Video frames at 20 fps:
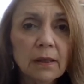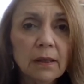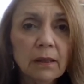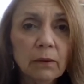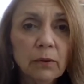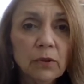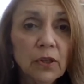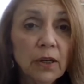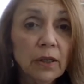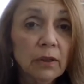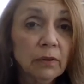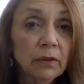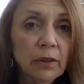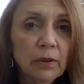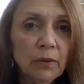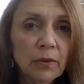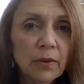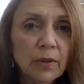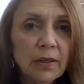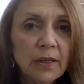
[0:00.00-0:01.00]
which I only
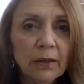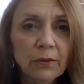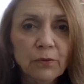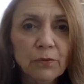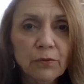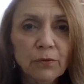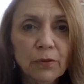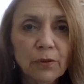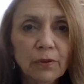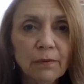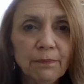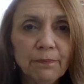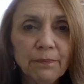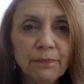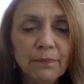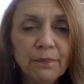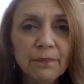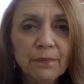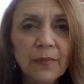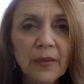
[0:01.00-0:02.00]
use natural
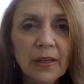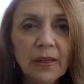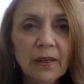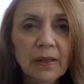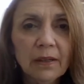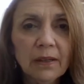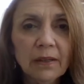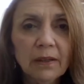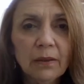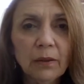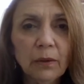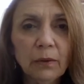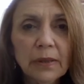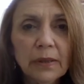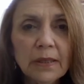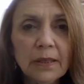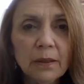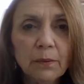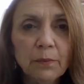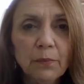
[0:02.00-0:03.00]

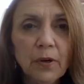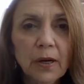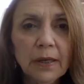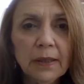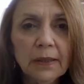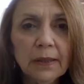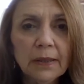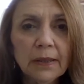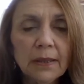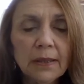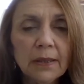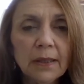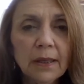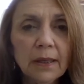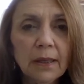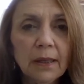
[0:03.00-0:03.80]
holistic products,